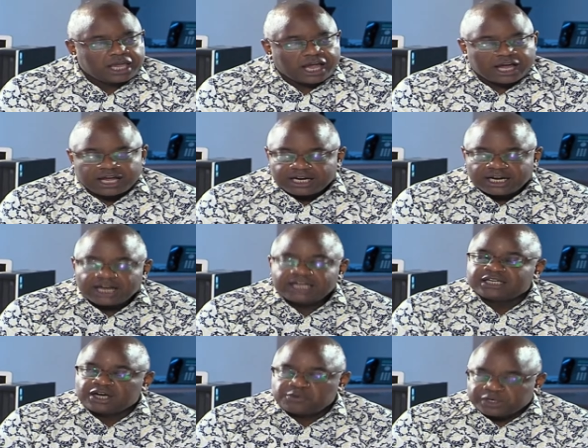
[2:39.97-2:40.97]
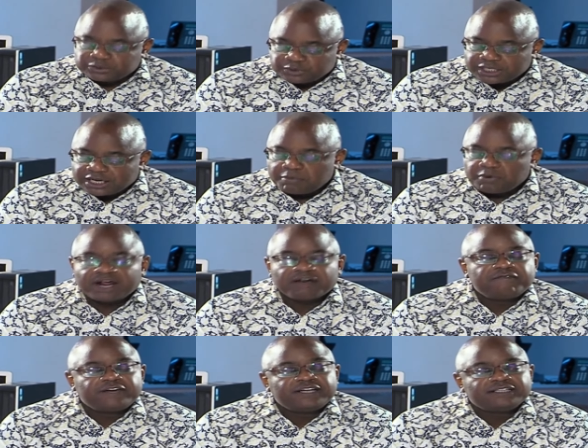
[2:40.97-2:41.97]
And right now we are talking about a very